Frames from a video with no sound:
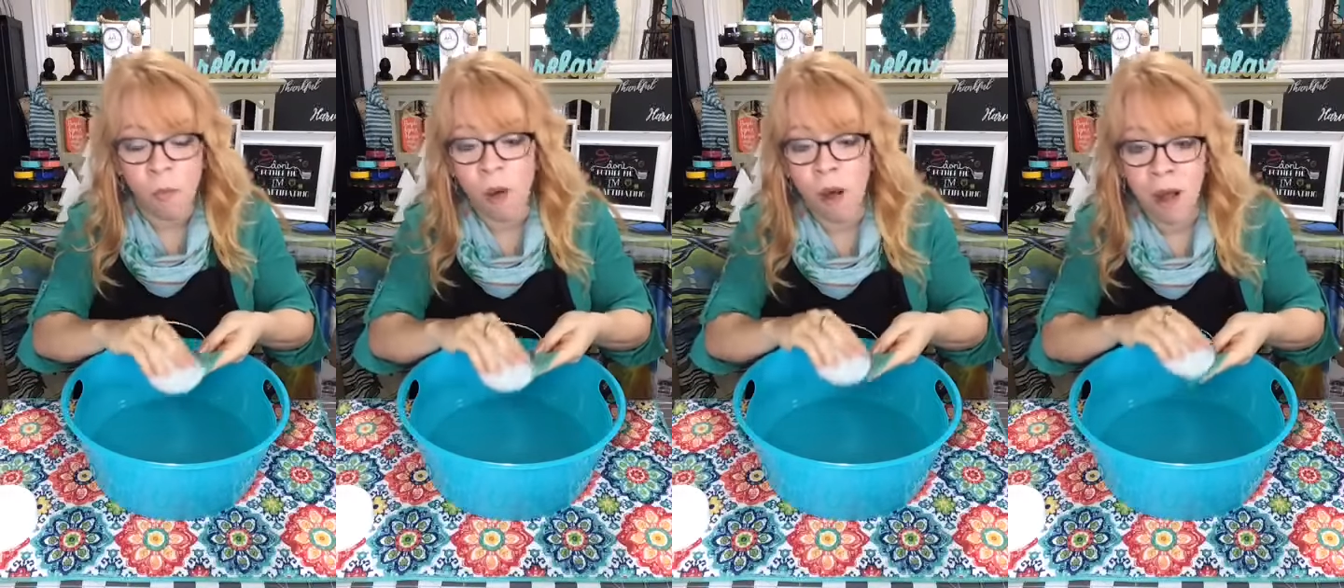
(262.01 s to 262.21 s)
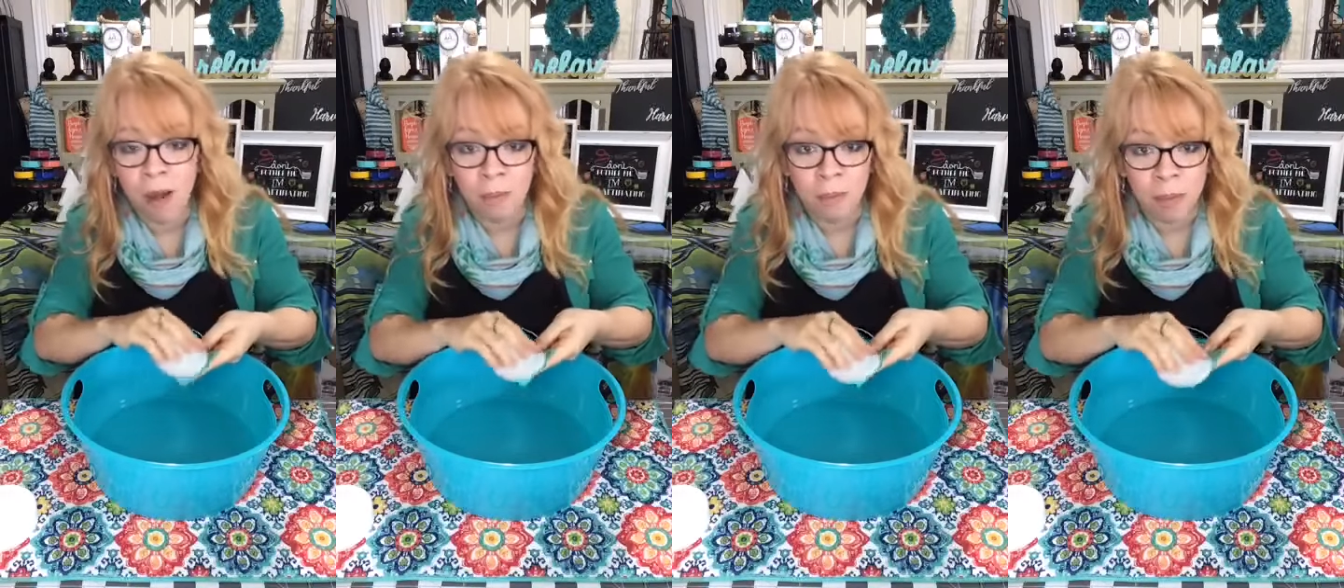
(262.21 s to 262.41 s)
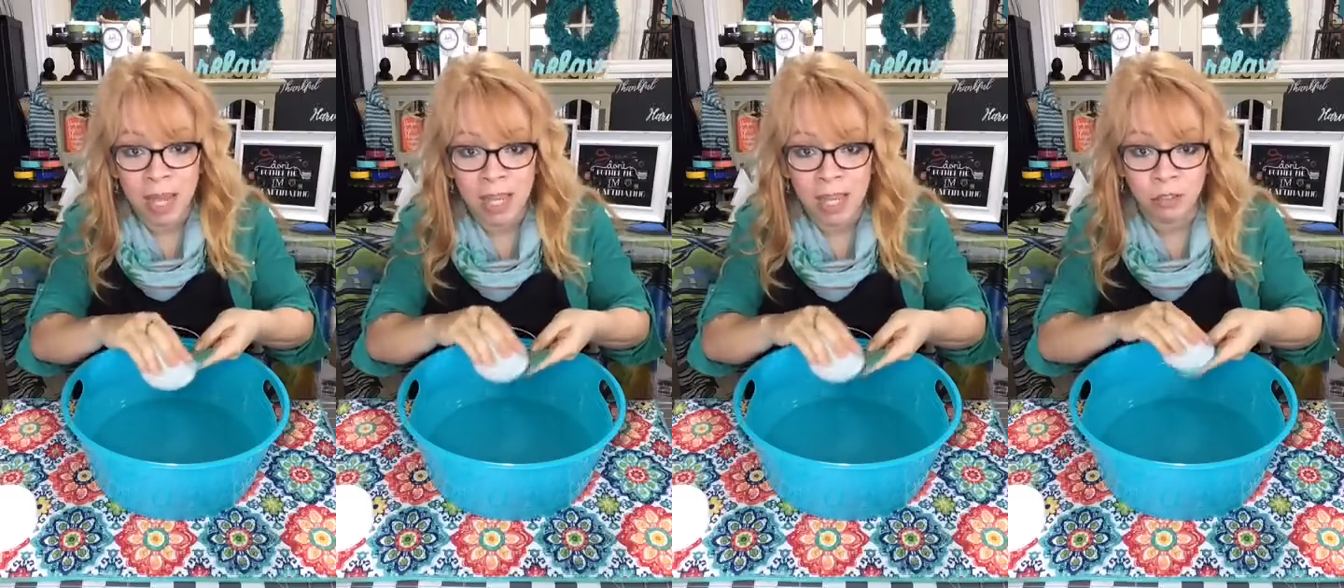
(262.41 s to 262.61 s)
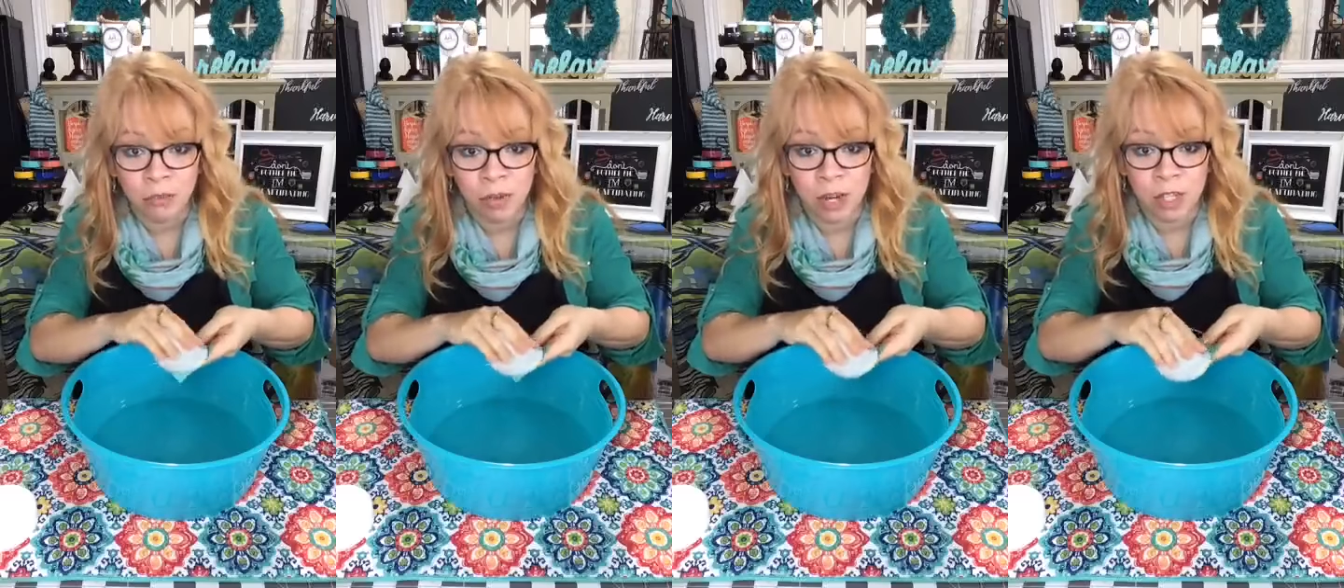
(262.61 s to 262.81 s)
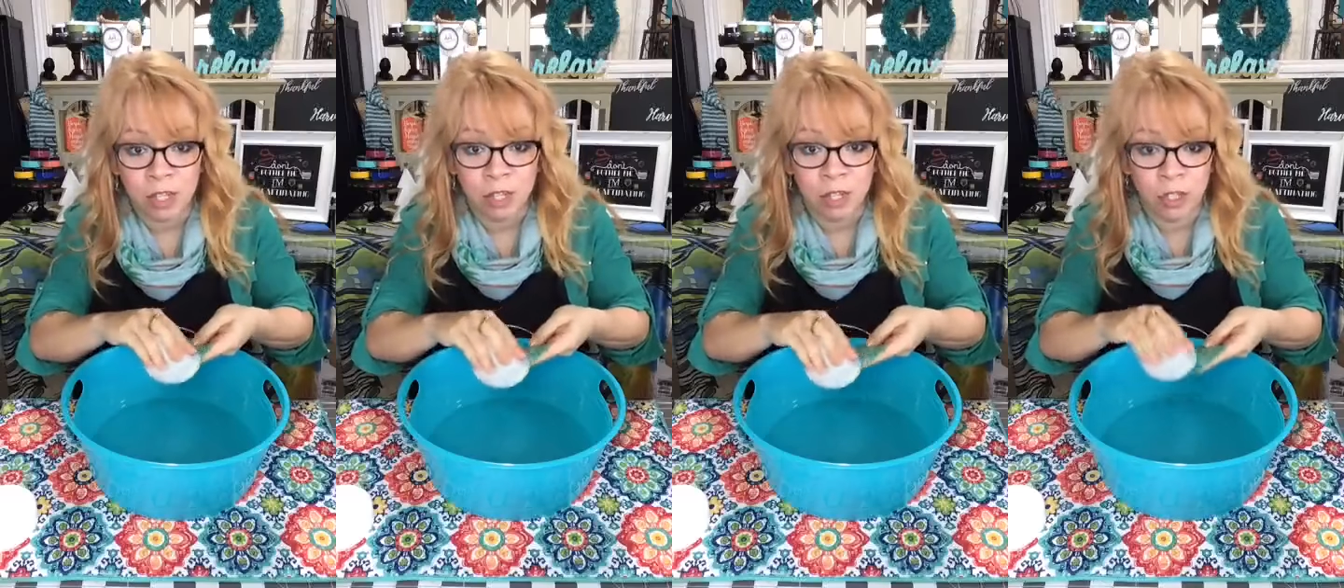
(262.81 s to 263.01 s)
want
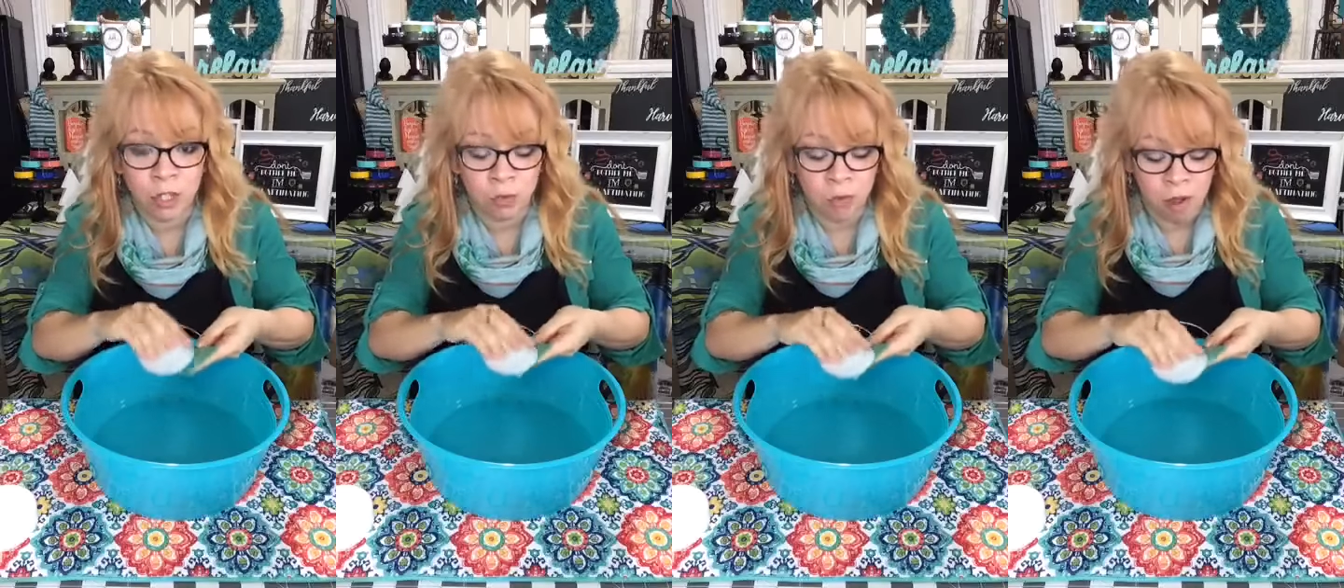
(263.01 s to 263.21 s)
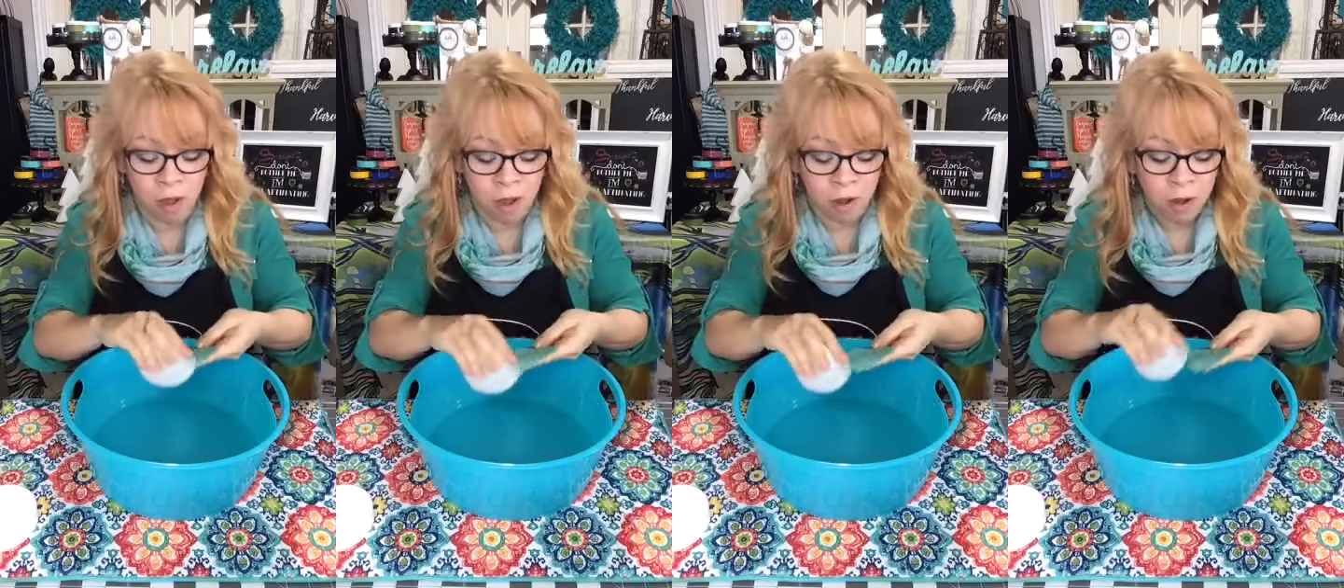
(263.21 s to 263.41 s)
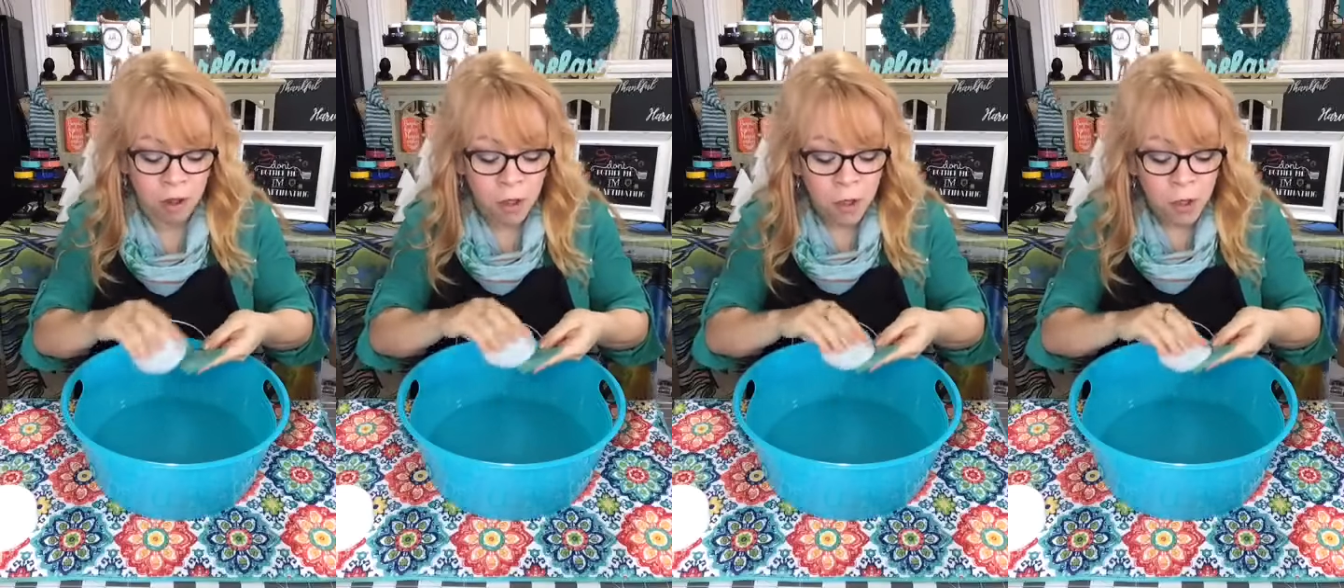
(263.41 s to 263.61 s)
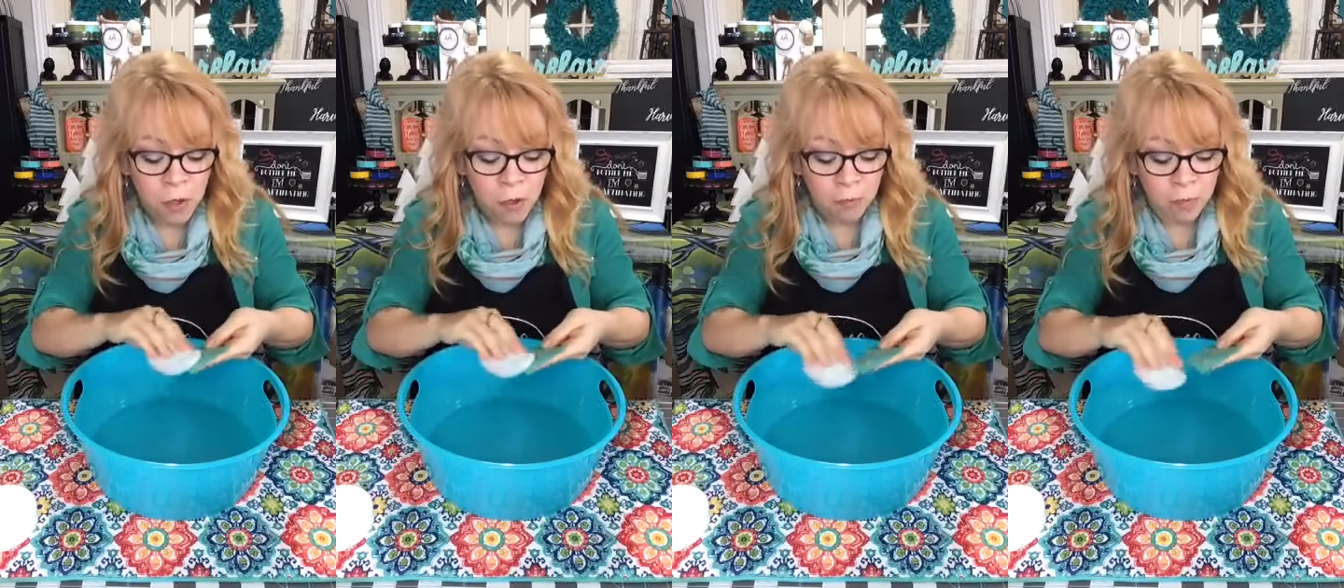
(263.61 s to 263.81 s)
paste residue on,